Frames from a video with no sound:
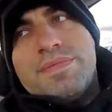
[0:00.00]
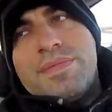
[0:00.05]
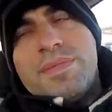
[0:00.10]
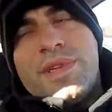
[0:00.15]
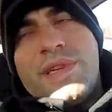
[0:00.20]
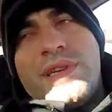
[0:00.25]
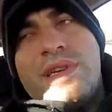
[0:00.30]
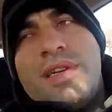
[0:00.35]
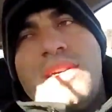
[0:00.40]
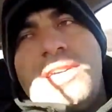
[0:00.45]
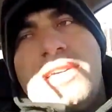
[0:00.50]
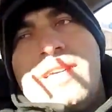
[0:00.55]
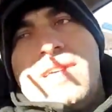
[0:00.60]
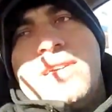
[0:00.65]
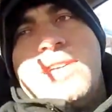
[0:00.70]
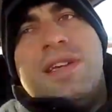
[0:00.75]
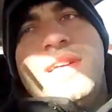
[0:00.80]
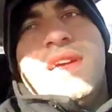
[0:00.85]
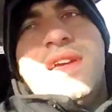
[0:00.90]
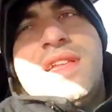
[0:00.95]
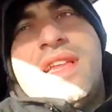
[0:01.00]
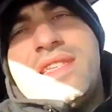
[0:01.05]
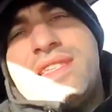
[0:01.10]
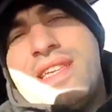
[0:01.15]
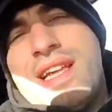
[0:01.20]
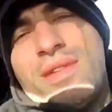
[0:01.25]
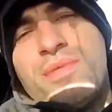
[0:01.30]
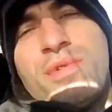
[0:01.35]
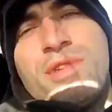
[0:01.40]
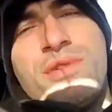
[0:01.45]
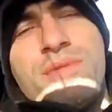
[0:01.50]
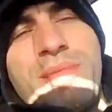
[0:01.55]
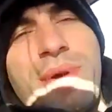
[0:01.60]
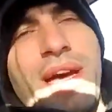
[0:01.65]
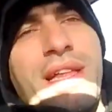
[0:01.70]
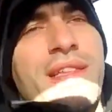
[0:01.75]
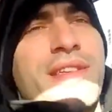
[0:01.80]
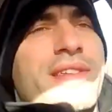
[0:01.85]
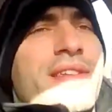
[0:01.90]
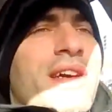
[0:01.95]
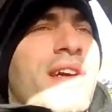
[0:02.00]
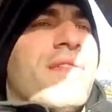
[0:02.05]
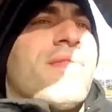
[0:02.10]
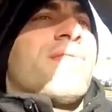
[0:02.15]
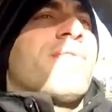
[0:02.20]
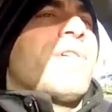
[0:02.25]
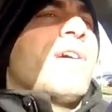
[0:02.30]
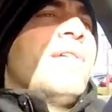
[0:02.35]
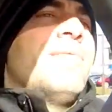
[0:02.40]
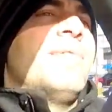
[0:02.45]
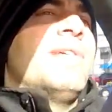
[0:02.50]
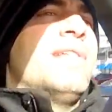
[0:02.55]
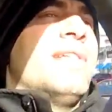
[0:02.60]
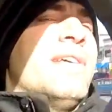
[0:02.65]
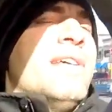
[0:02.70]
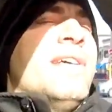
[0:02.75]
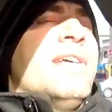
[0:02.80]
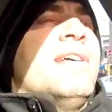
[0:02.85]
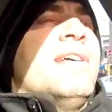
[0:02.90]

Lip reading: nah, that's not what you buy this car for. I mean,